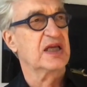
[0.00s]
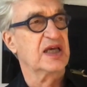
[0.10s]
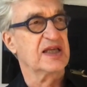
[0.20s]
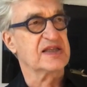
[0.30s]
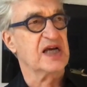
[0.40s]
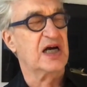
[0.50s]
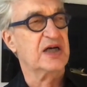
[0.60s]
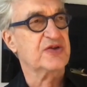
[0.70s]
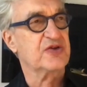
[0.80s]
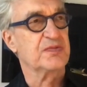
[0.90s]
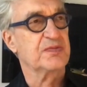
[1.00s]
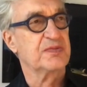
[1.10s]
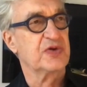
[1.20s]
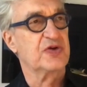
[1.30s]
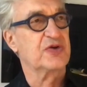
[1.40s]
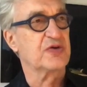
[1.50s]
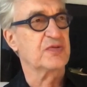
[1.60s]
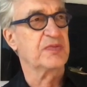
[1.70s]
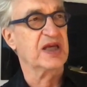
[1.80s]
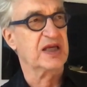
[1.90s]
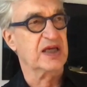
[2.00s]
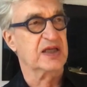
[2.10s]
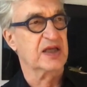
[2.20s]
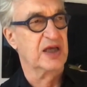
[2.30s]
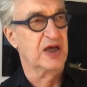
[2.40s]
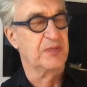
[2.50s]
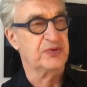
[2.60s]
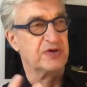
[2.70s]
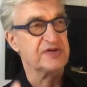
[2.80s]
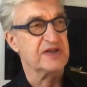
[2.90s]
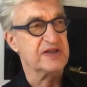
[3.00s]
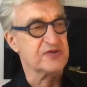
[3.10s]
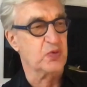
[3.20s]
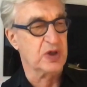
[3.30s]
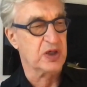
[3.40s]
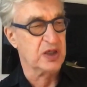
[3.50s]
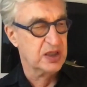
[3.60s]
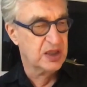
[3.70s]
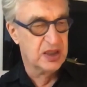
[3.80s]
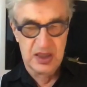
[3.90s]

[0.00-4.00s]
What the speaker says: it's hard to make it a process where